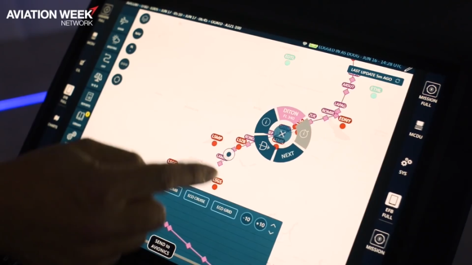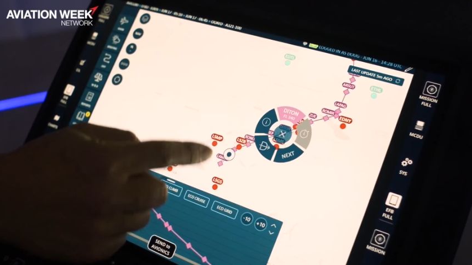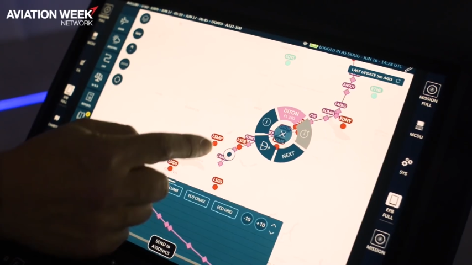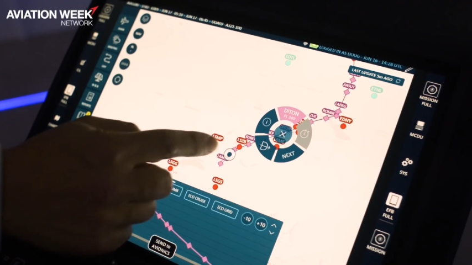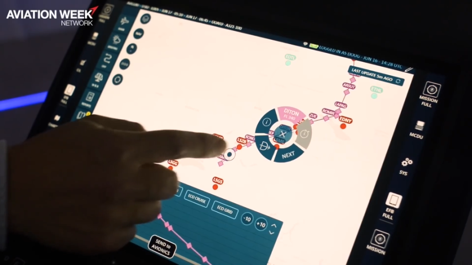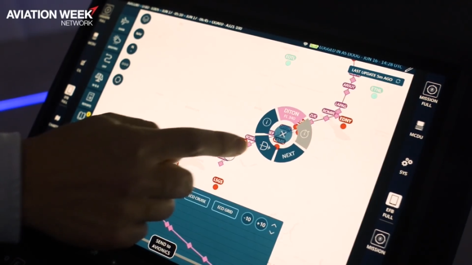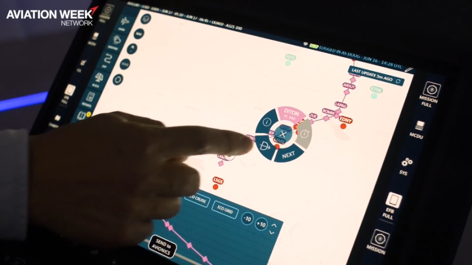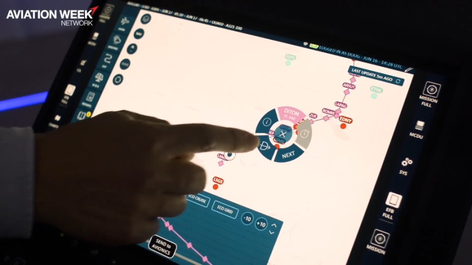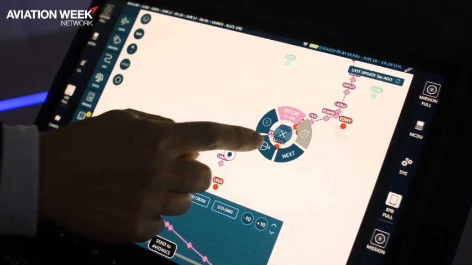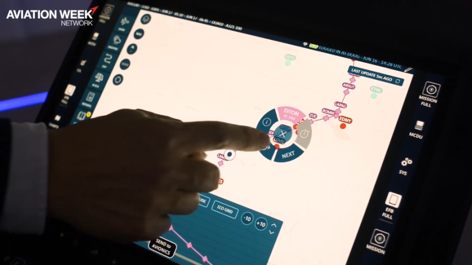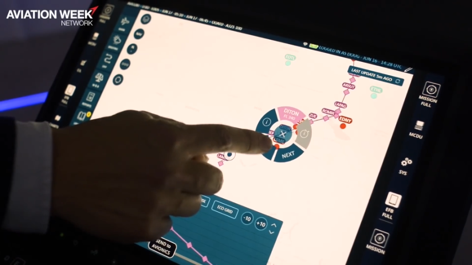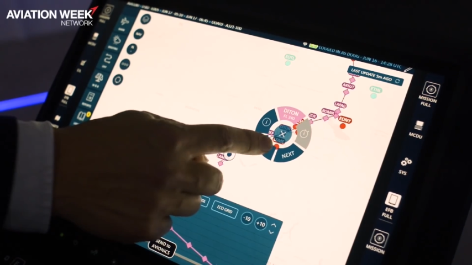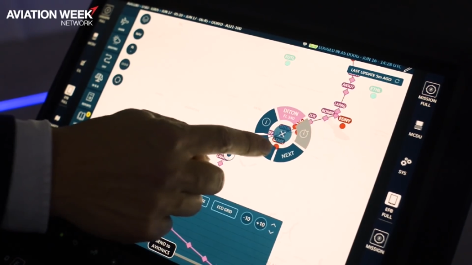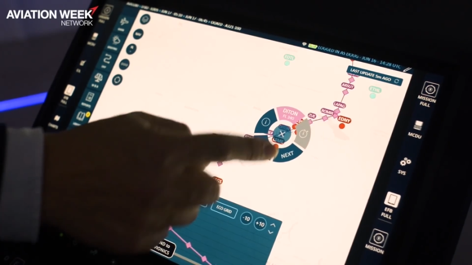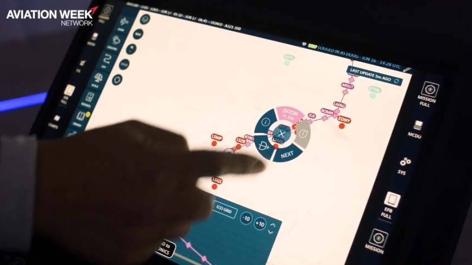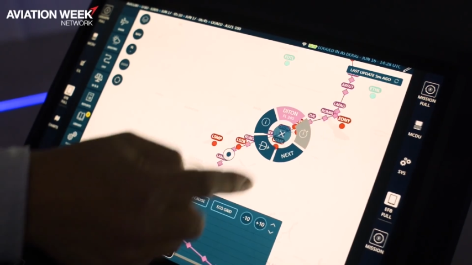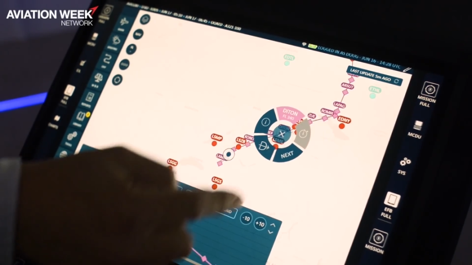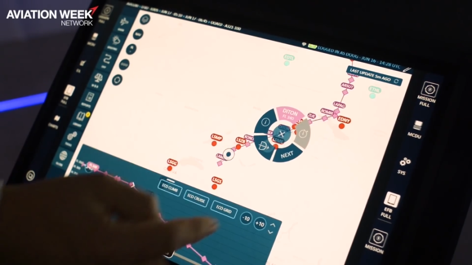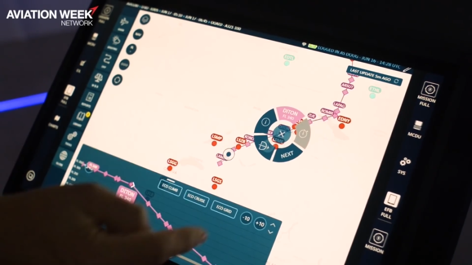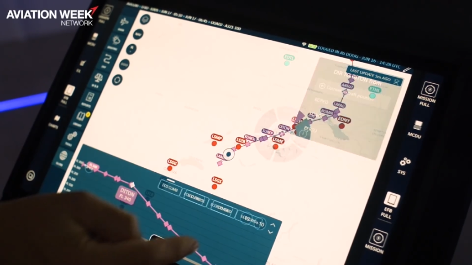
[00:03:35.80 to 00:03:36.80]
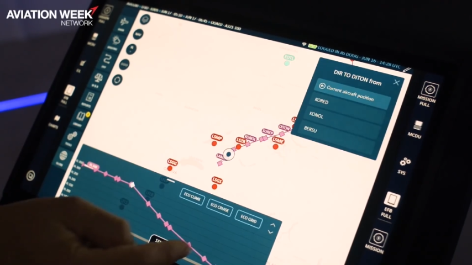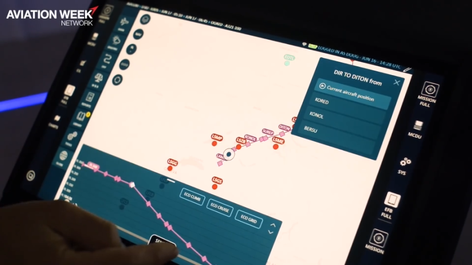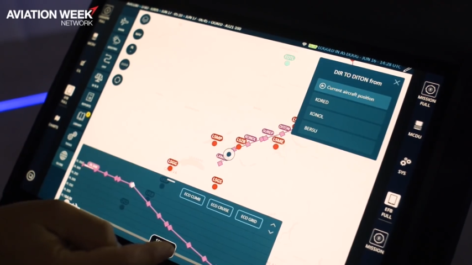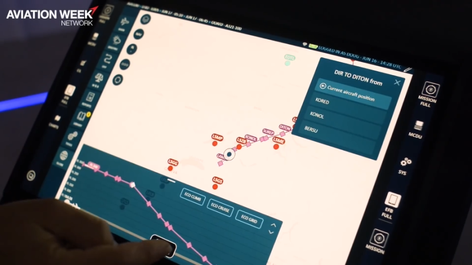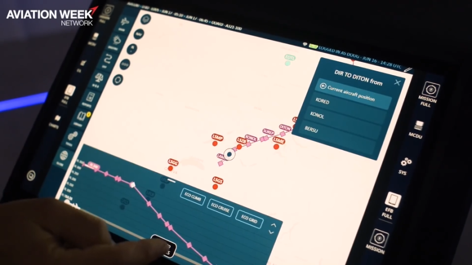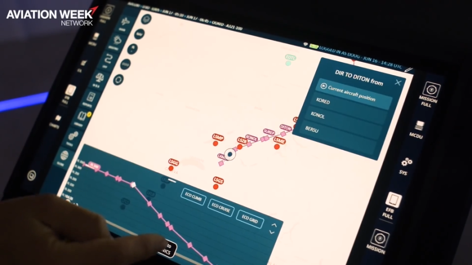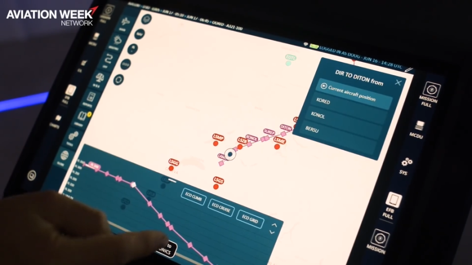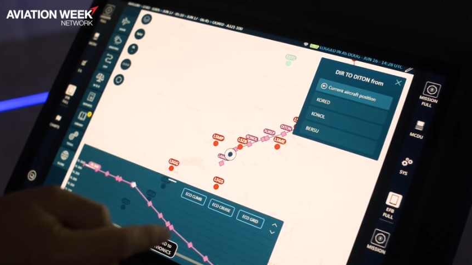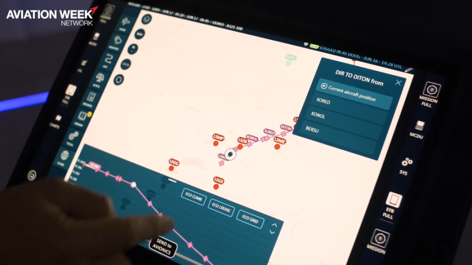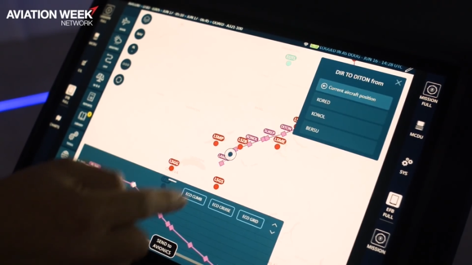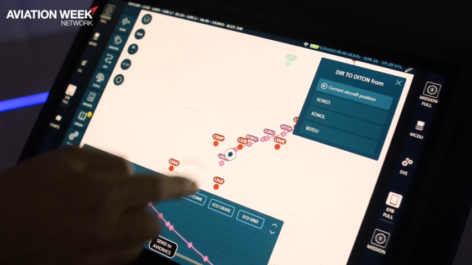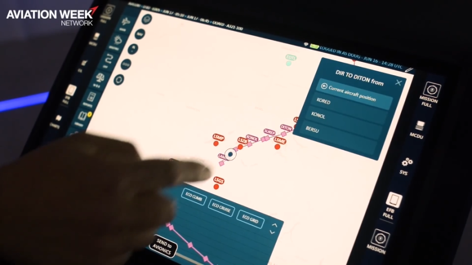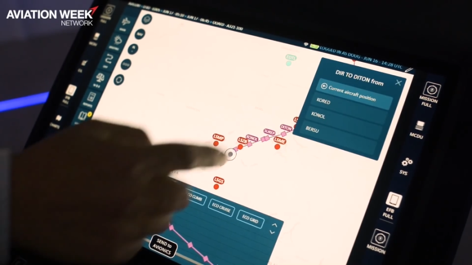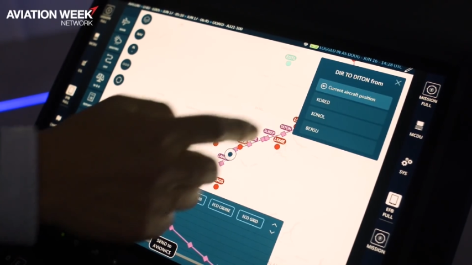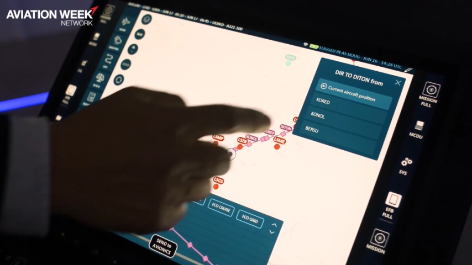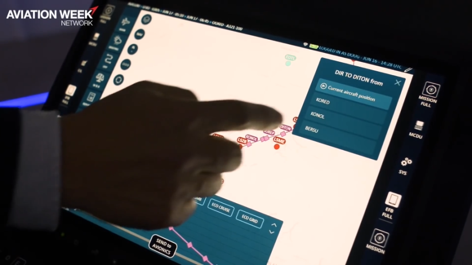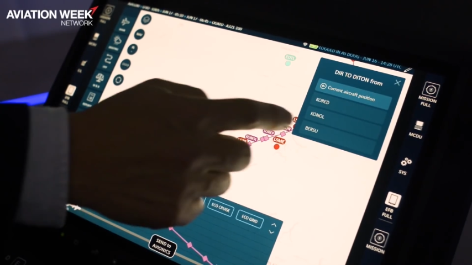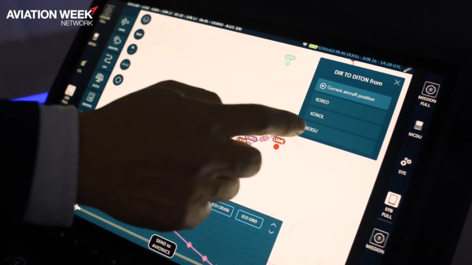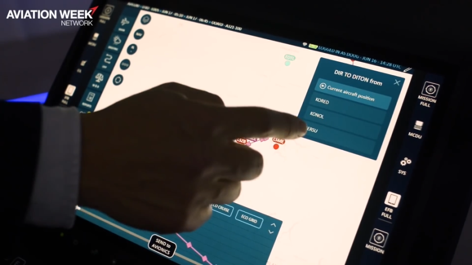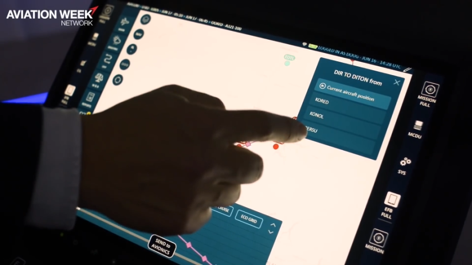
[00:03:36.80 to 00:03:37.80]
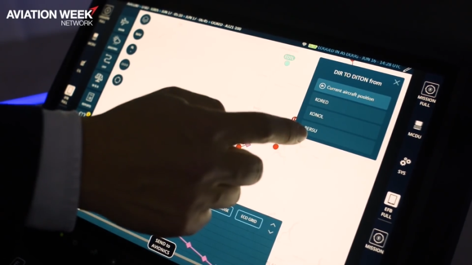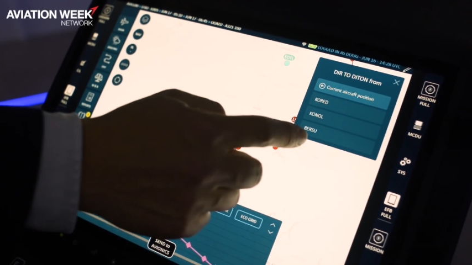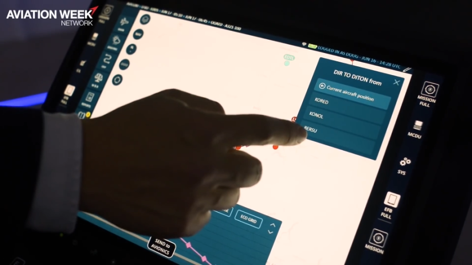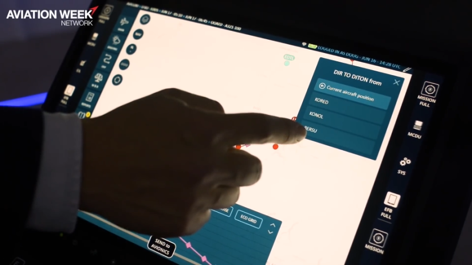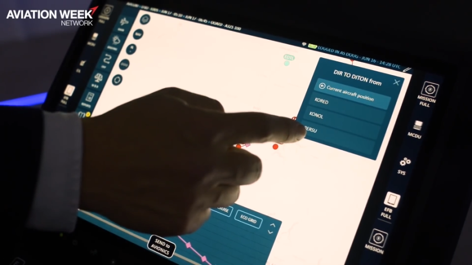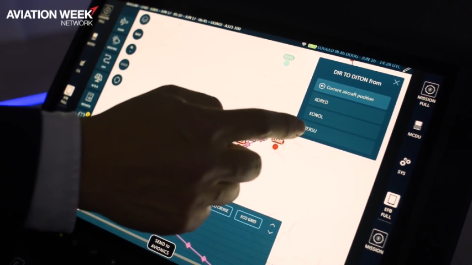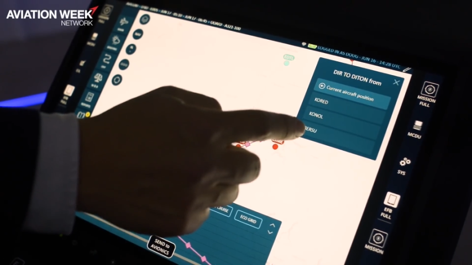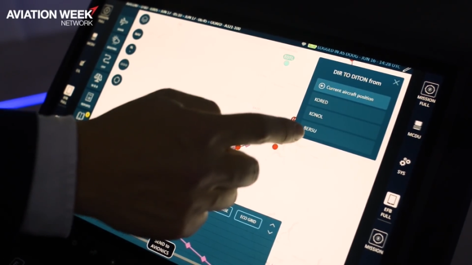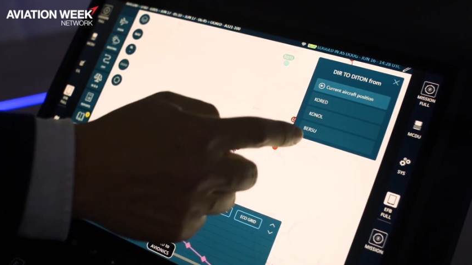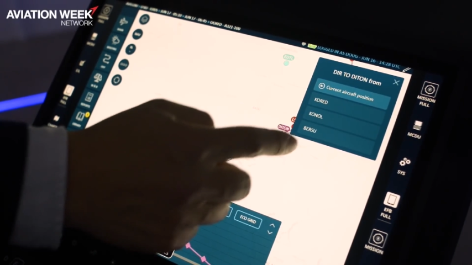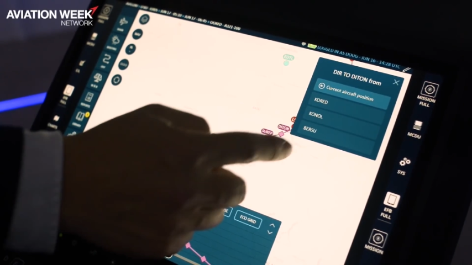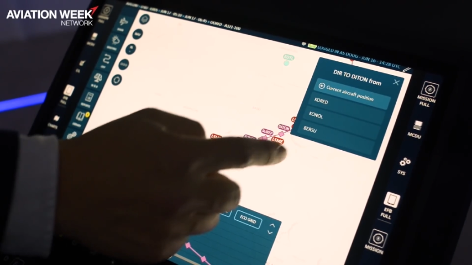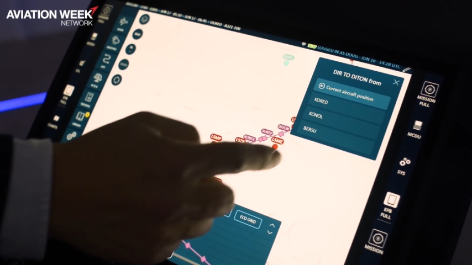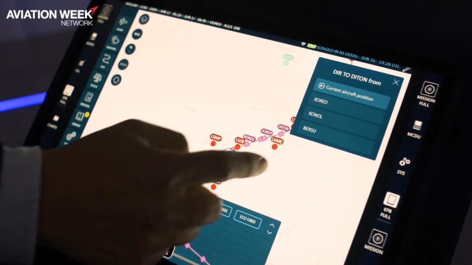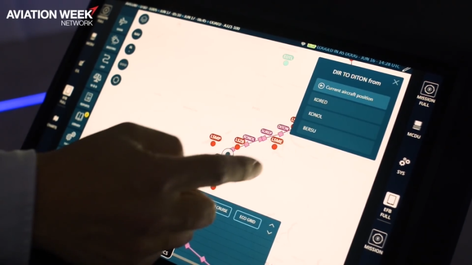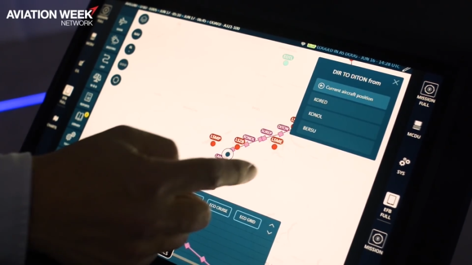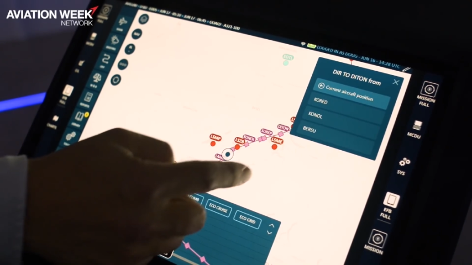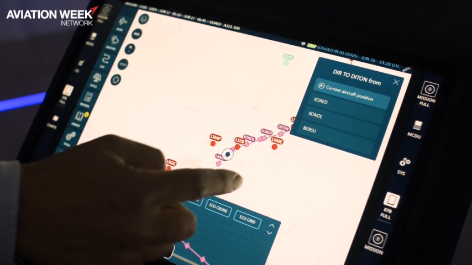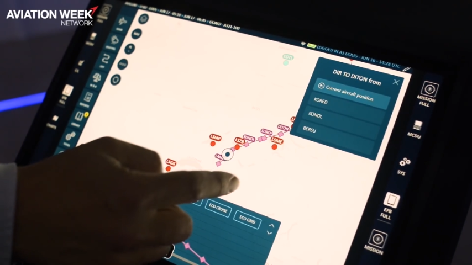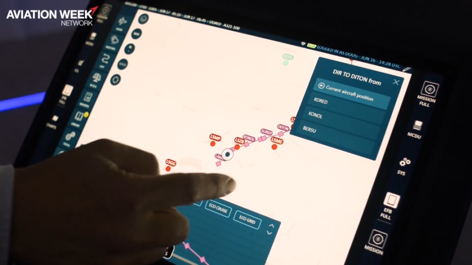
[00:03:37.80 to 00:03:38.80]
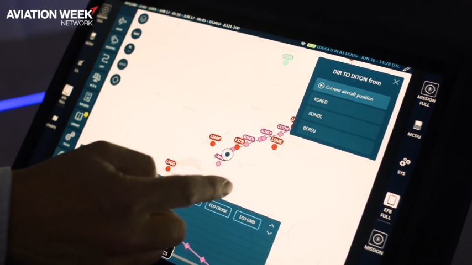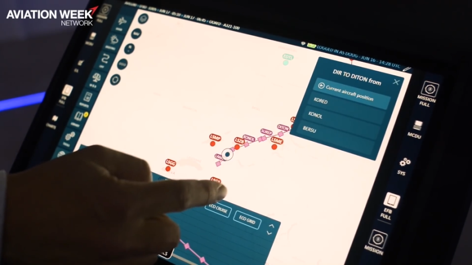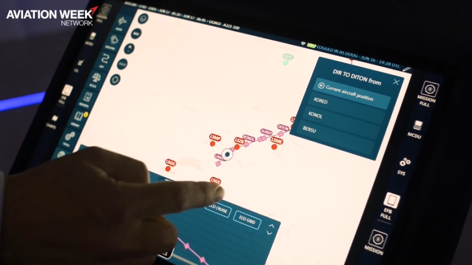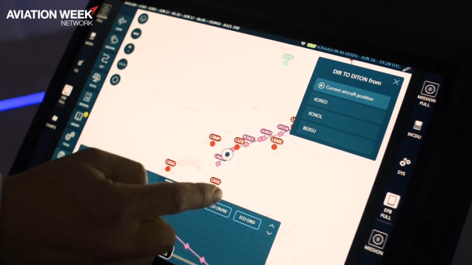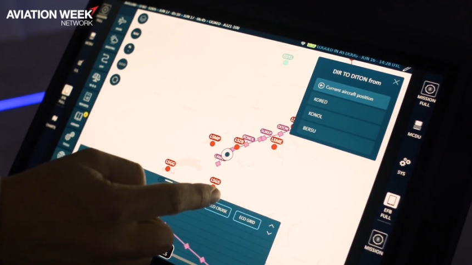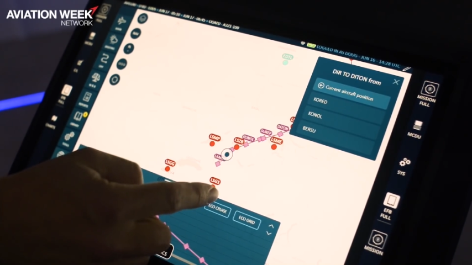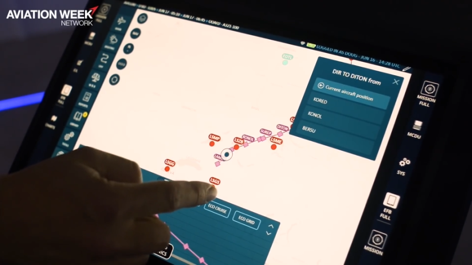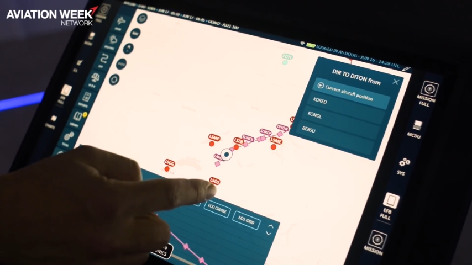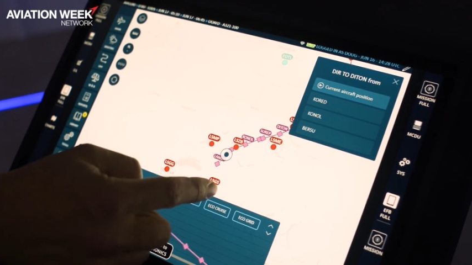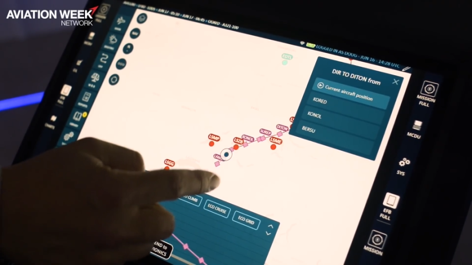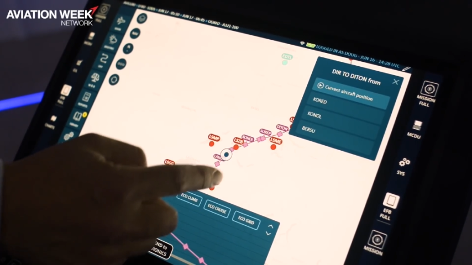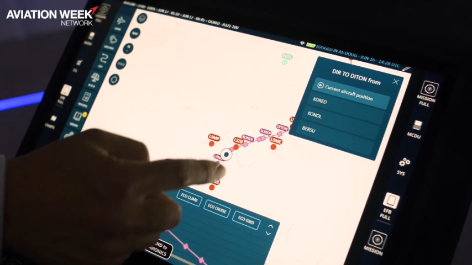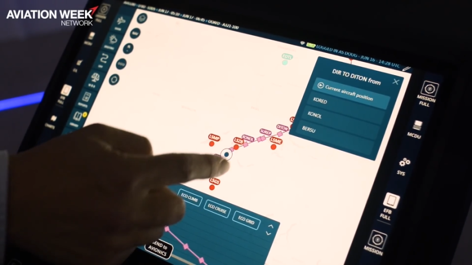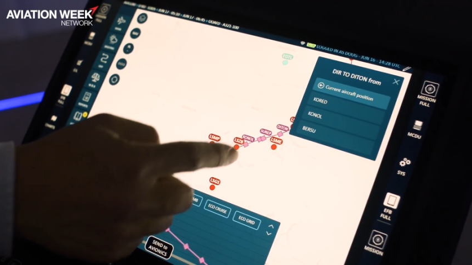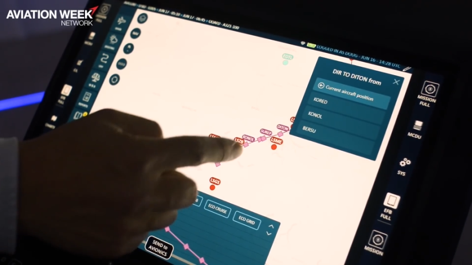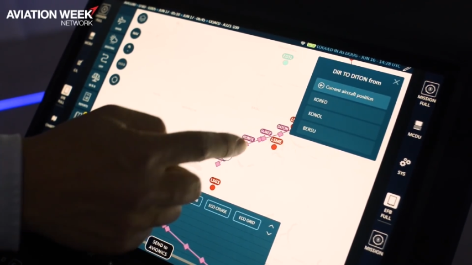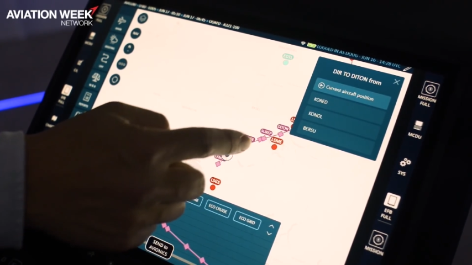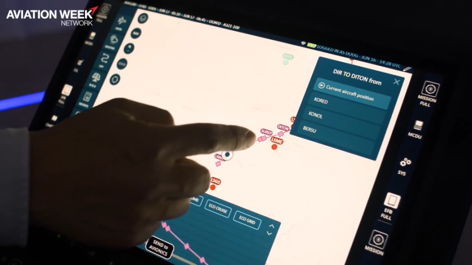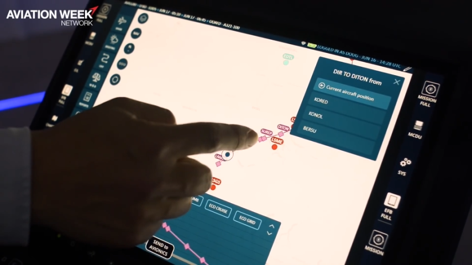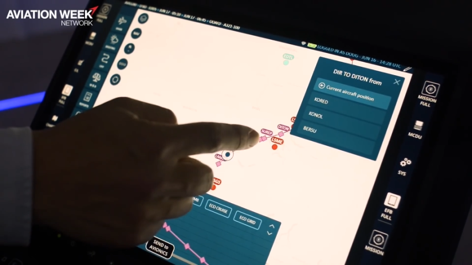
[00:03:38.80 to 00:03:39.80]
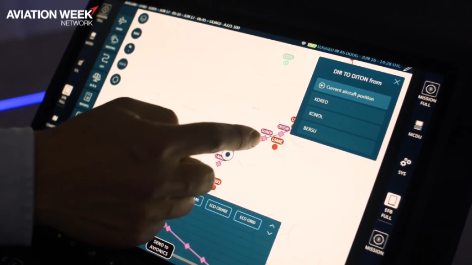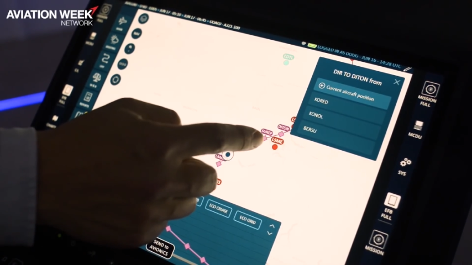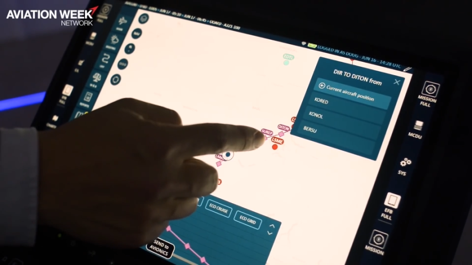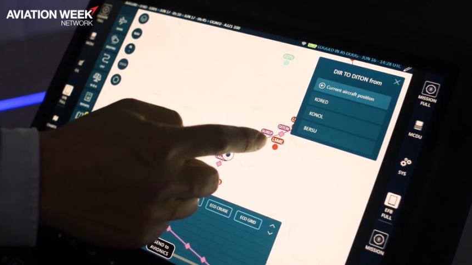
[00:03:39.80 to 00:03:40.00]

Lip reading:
[unreadable: no face in view]